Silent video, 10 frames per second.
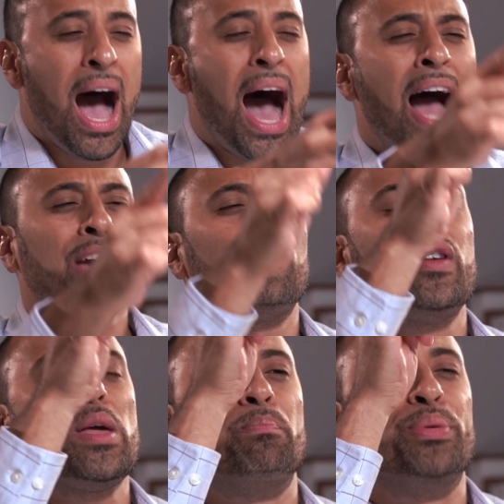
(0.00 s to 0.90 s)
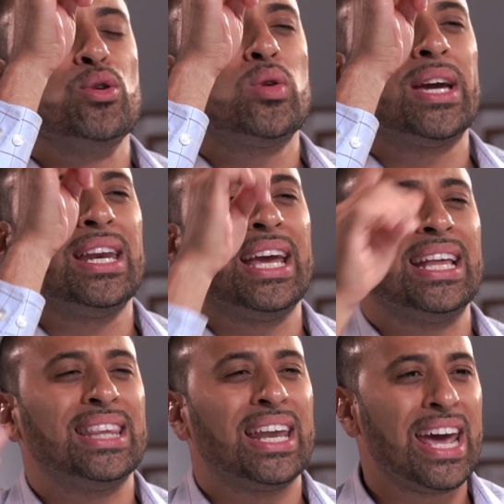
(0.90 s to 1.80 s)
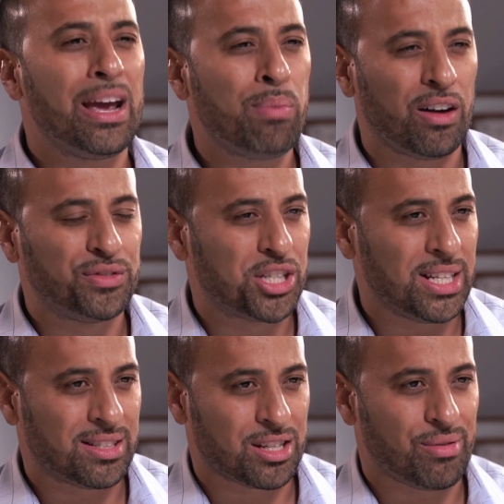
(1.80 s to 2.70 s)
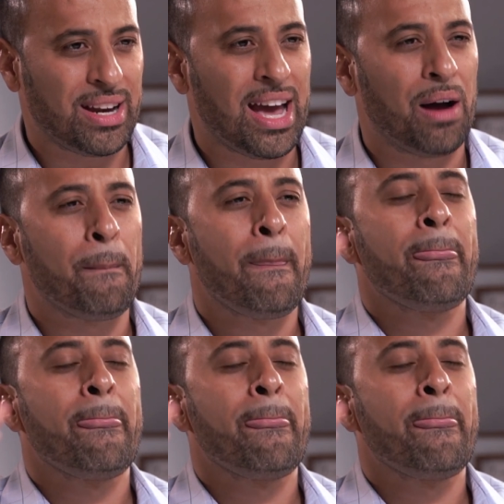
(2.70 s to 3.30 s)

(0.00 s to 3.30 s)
I rebuke it in the name of Jesus right now.